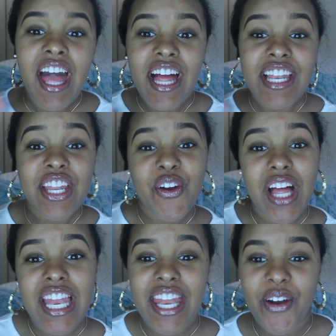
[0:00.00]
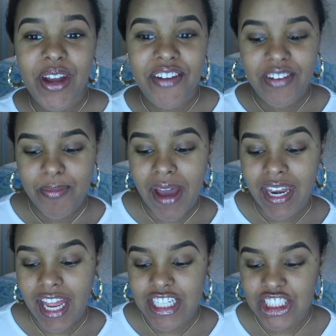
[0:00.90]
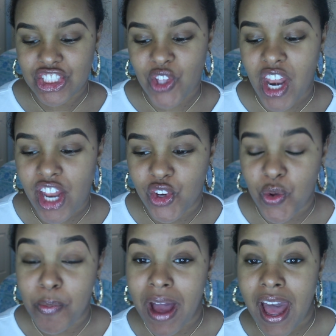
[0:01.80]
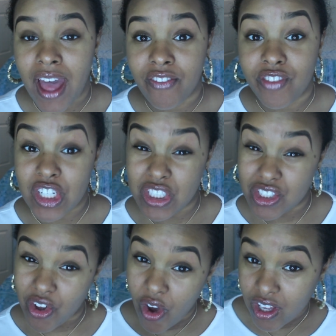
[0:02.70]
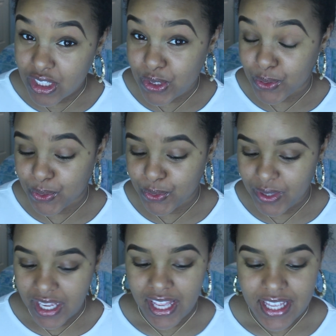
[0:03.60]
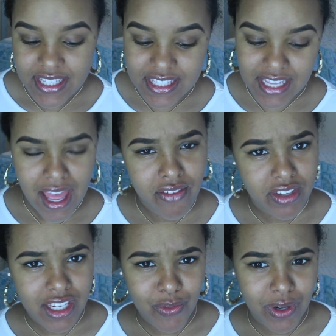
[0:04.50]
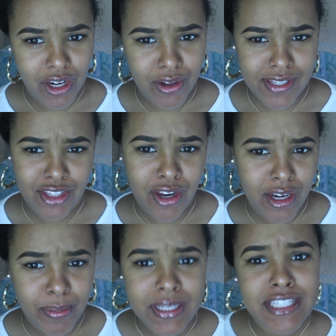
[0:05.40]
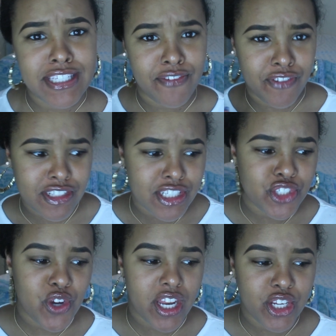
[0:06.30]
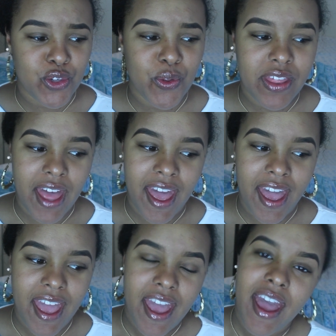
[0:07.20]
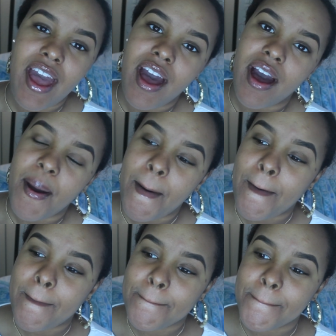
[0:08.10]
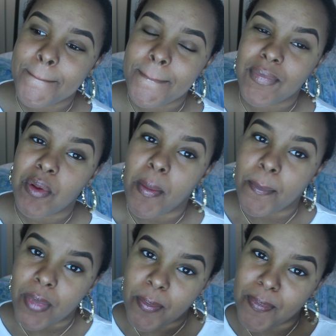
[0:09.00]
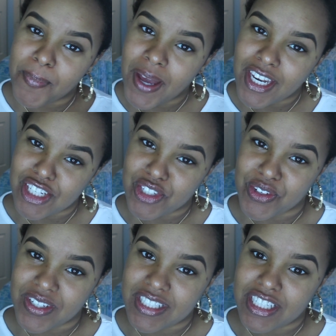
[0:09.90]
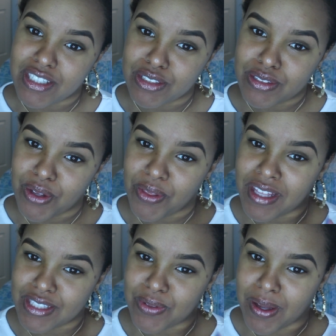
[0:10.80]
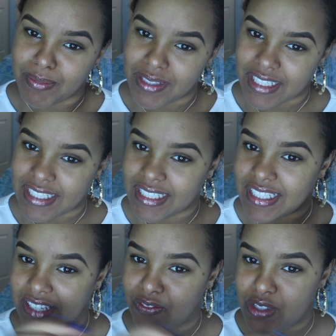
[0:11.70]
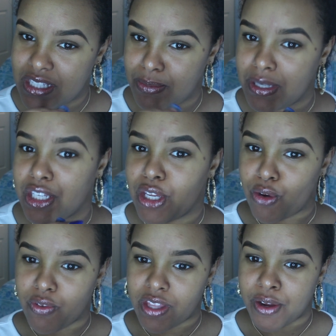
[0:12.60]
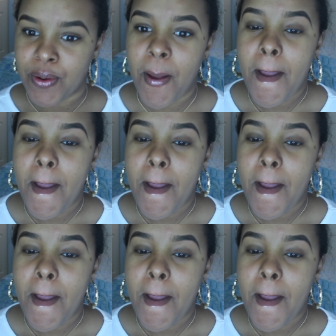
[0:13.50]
Hello everybody. I just thought I'd do my first talk through. So I haven't done one of those. I thought it'd be different to try to do that. My monitor is here, so that's why I'm looking, if you see me looking over there.